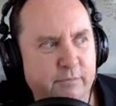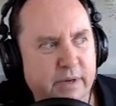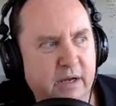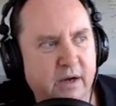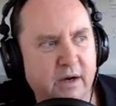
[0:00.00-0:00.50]

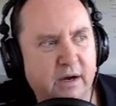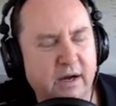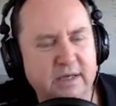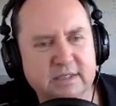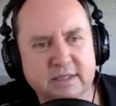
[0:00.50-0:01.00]
But
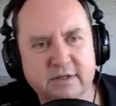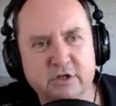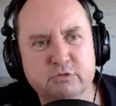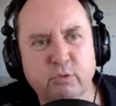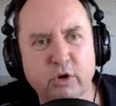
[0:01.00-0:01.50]
honestly,
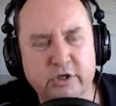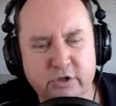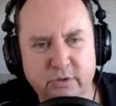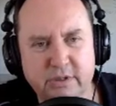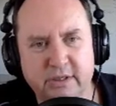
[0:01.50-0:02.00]
there's more
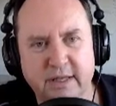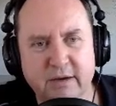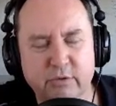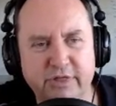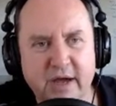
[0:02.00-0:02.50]
to it than
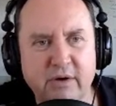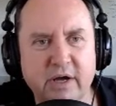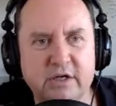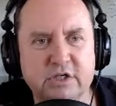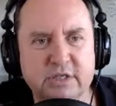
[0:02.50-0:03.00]
that. Without
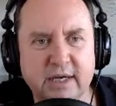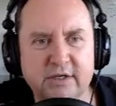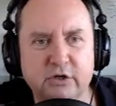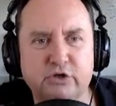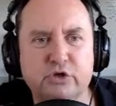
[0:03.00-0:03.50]

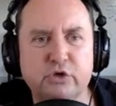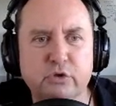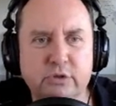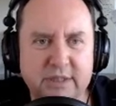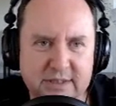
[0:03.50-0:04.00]
understanding your
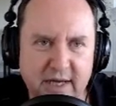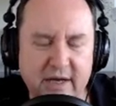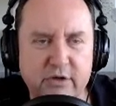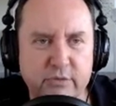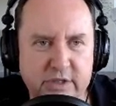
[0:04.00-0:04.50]
true
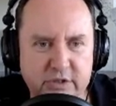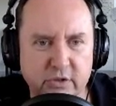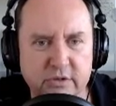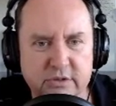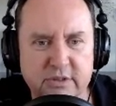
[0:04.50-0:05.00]
desired
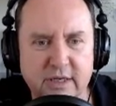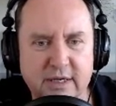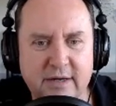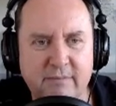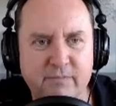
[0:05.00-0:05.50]
results
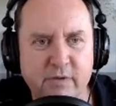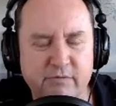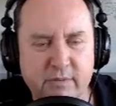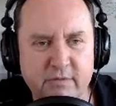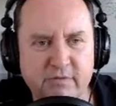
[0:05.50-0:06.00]

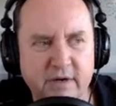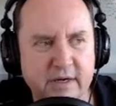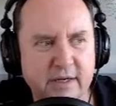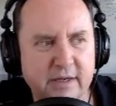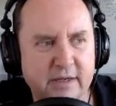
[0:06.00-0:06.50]
from the
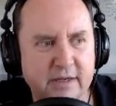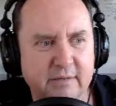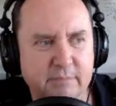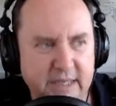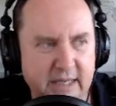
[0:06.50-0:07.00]
very
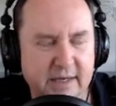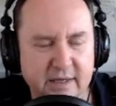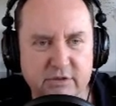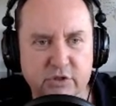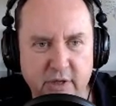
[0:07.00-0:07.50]

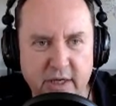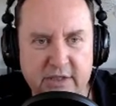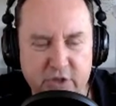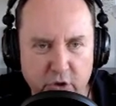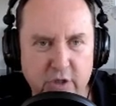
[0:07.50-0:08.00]
beginning, so
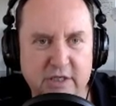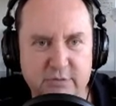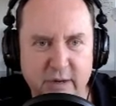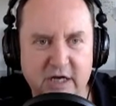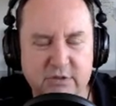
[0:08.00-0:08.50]
as early
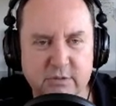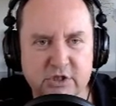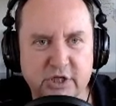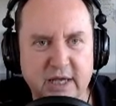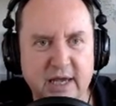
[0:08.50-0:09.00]
as possible
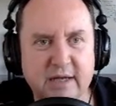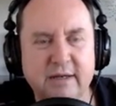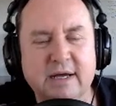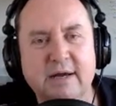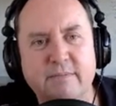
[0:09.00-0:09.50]
as you can,
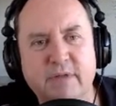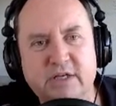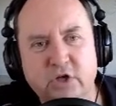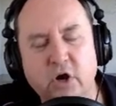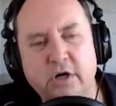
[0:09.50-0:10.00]

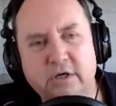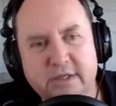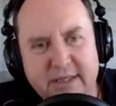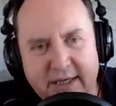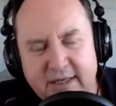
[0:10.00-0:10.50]
it's harder
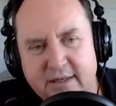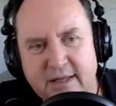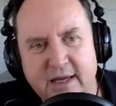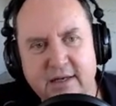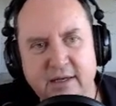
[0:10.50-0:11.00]
to get
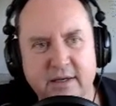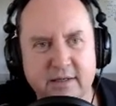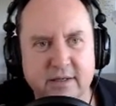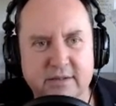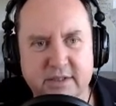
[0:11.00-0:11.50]
that
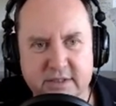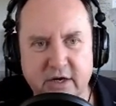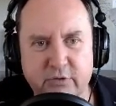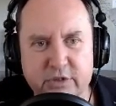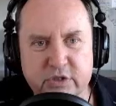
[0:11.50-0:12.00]

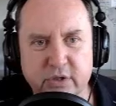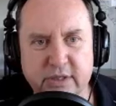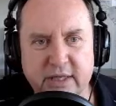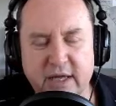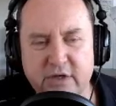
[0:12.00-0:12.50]
desired result
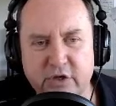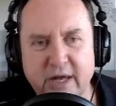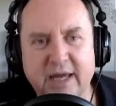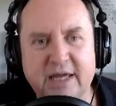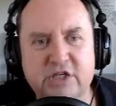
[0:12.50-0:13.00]
in the end. You're
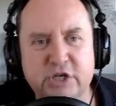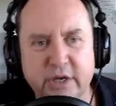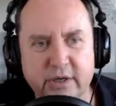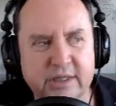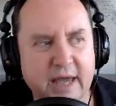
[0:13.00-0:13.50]
not
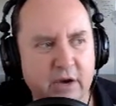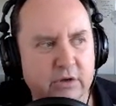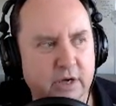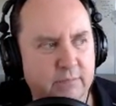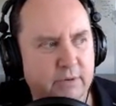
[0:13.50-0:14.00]
engineering the
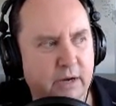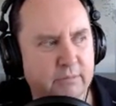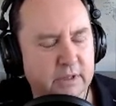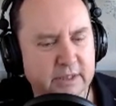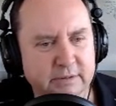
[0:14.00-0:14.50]
outcome
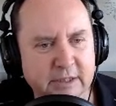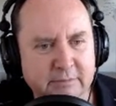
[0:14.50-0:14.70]
properly.